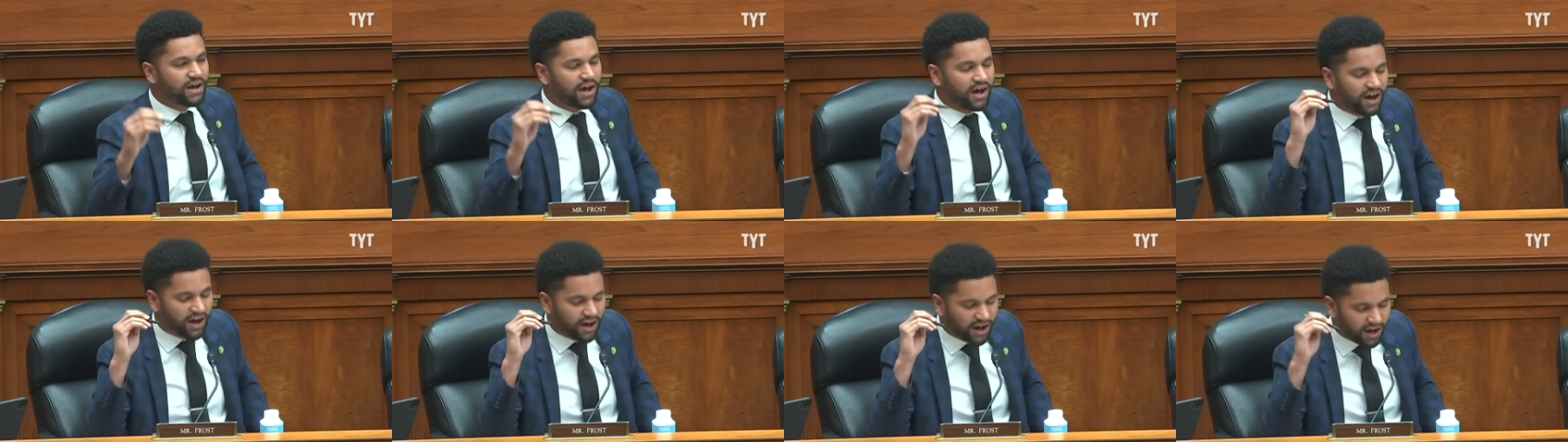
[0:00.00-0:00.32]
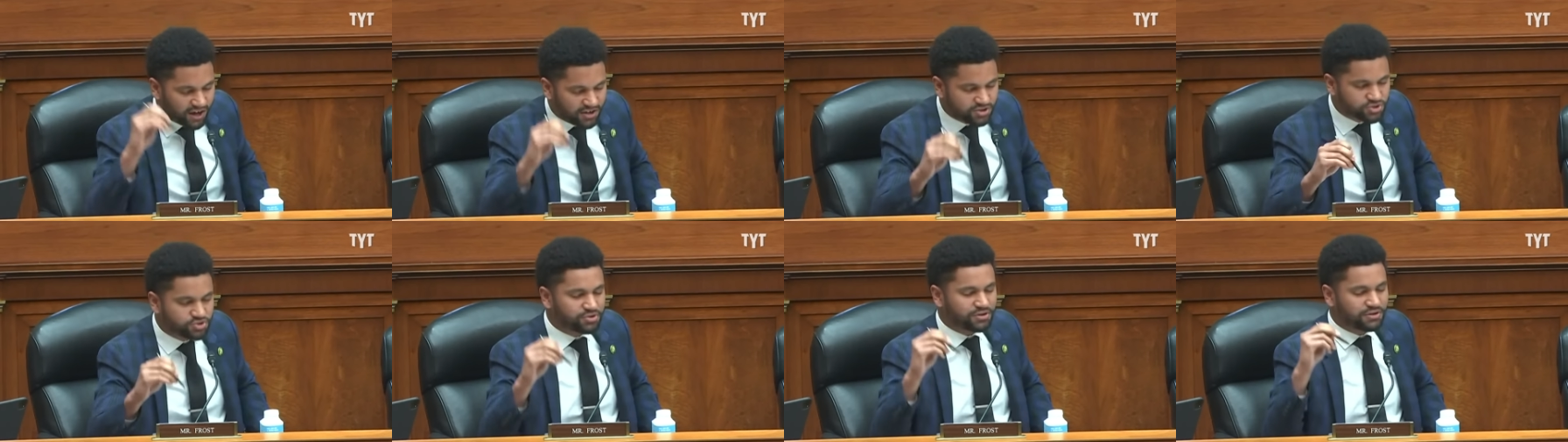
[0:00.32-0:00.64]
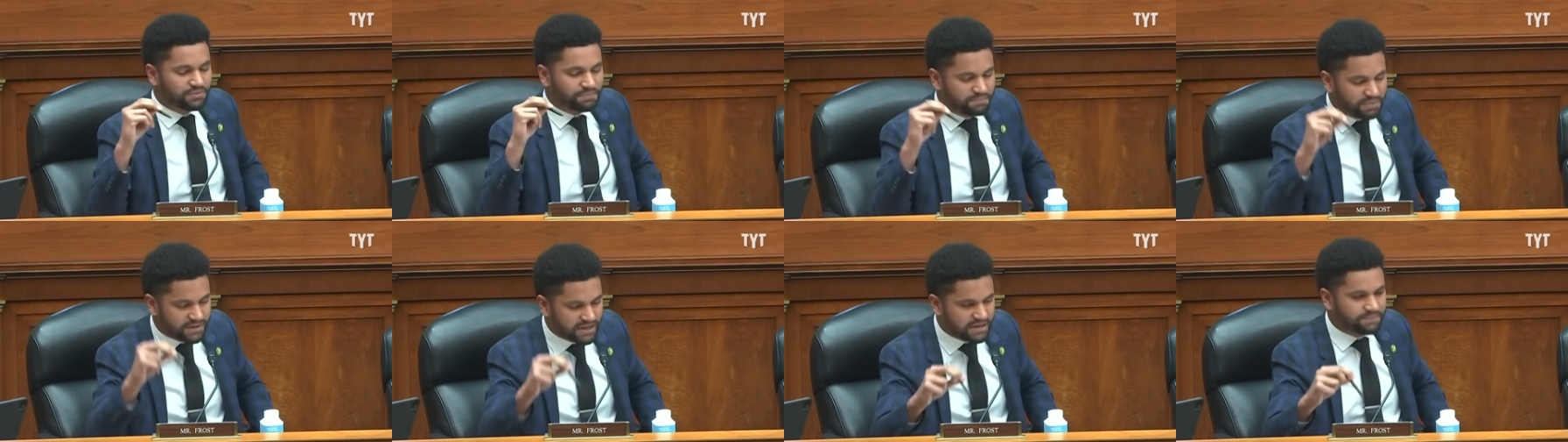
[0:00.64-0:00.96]
A
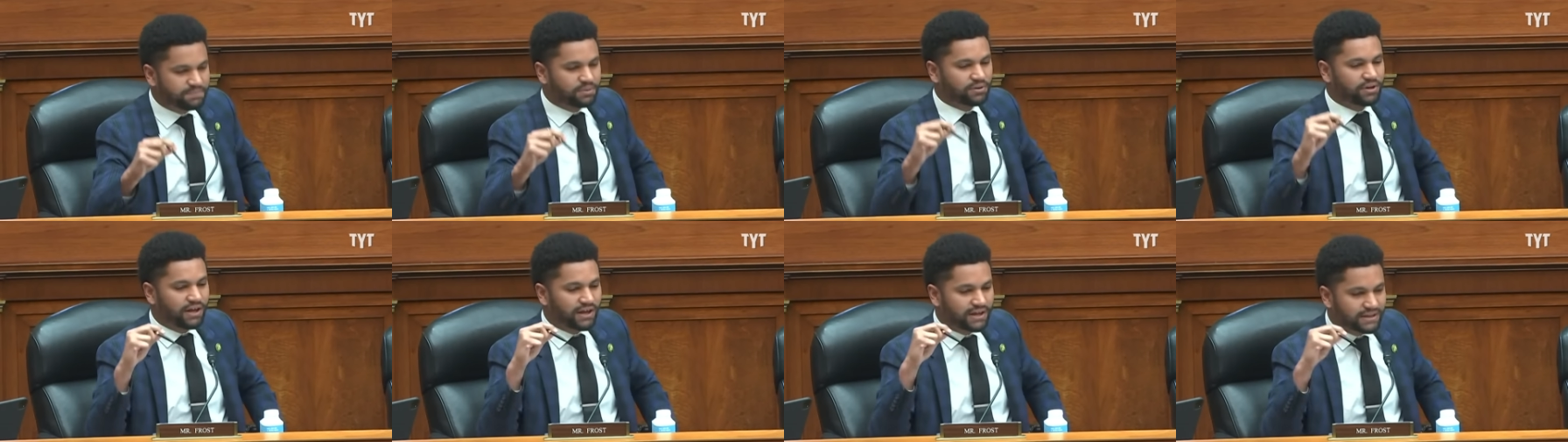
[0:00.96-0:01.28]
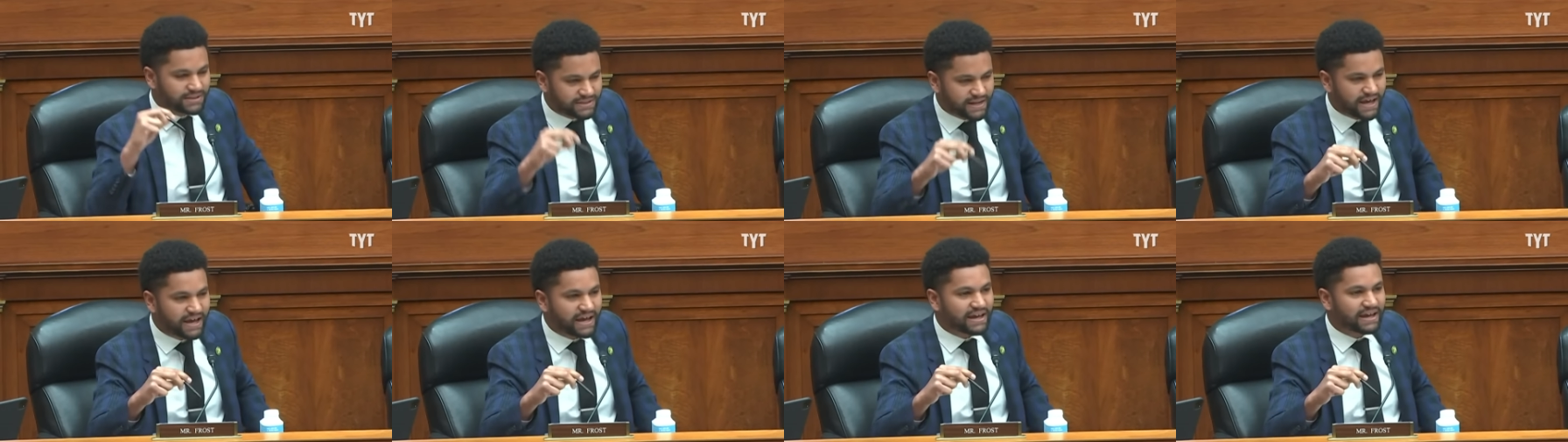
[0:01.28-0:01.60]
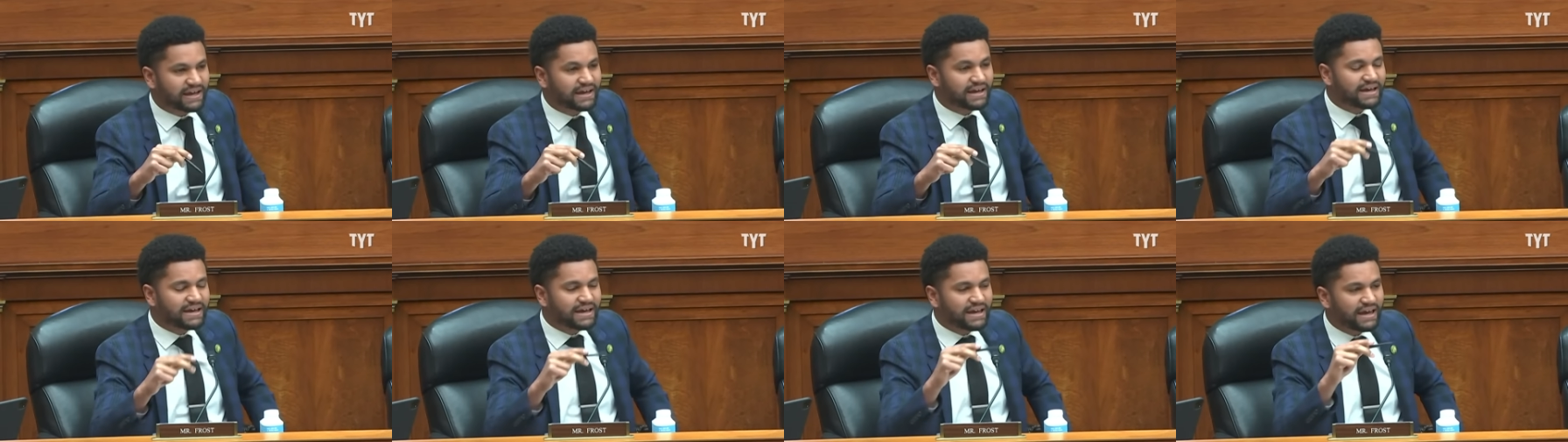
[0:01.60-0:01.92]
hundred people a
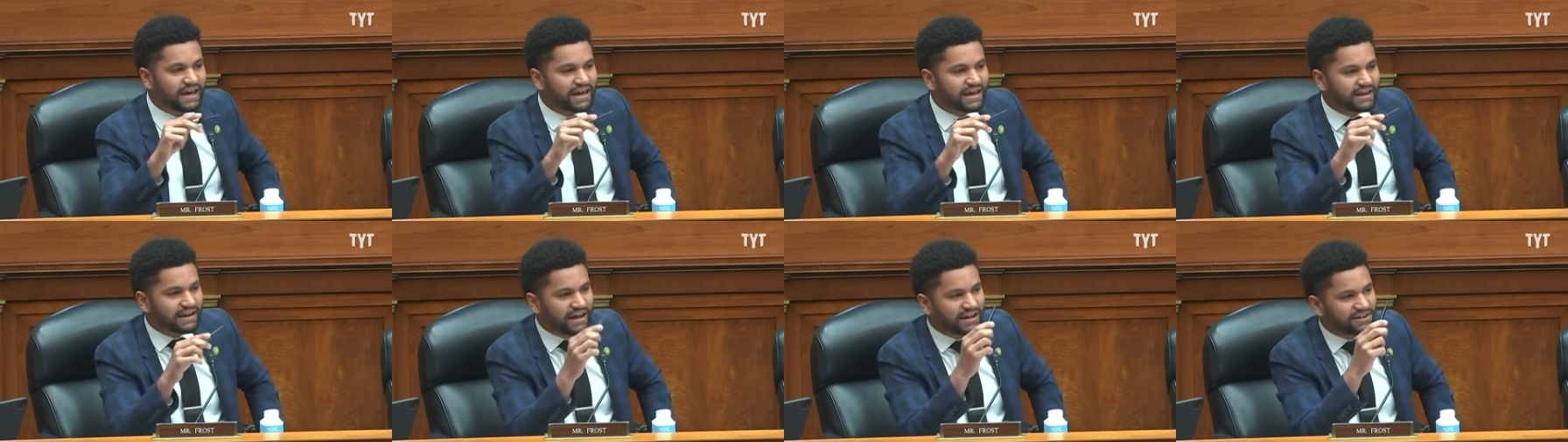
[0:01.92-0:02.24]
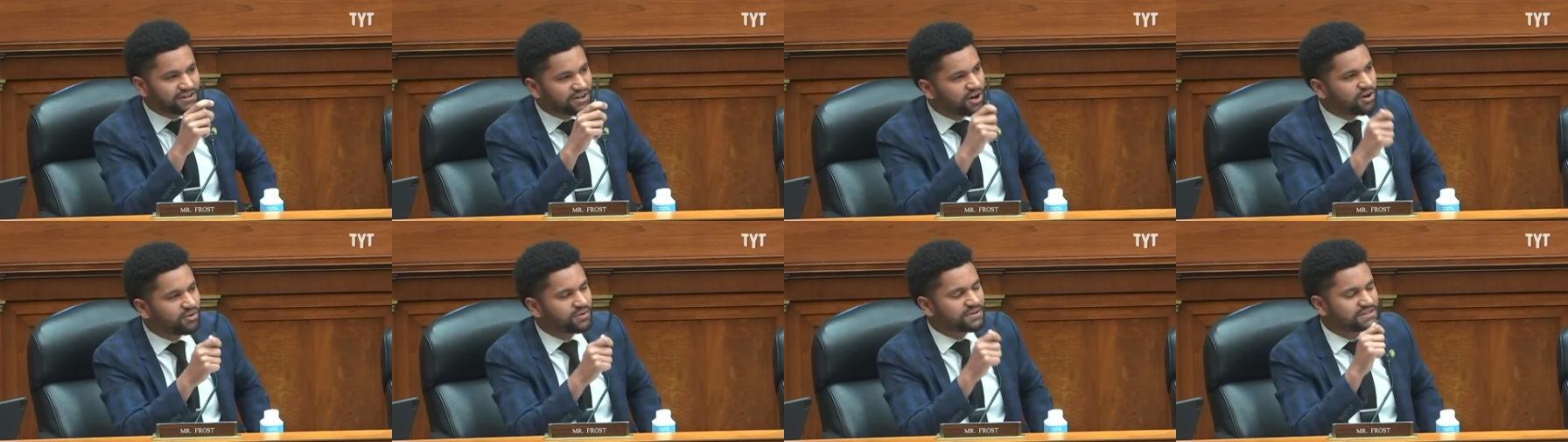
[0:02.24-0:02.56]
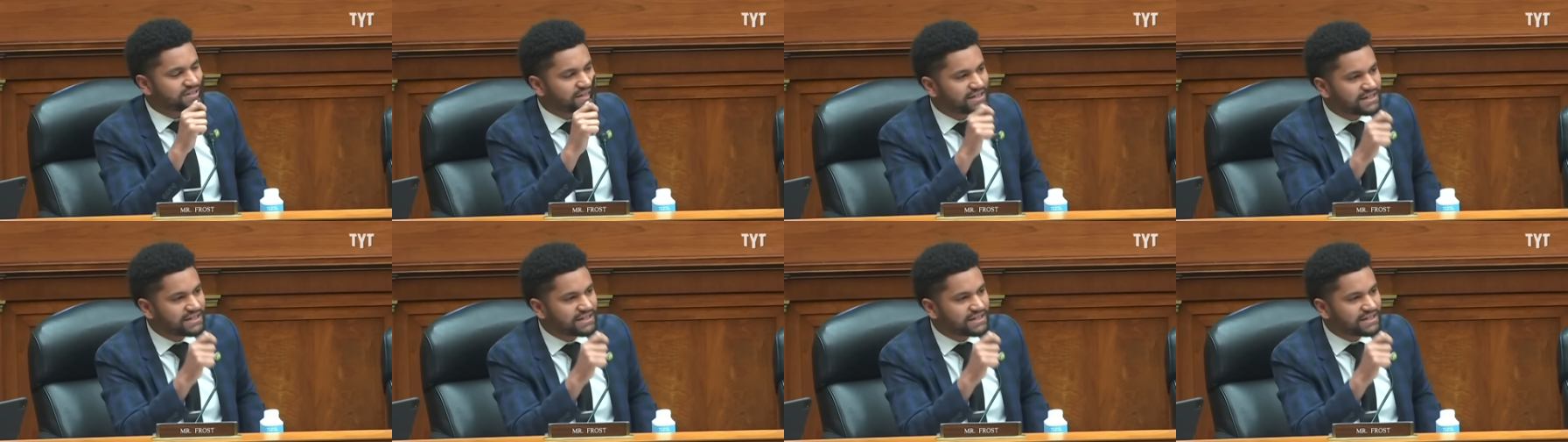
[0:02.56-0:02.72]
day. And I know it's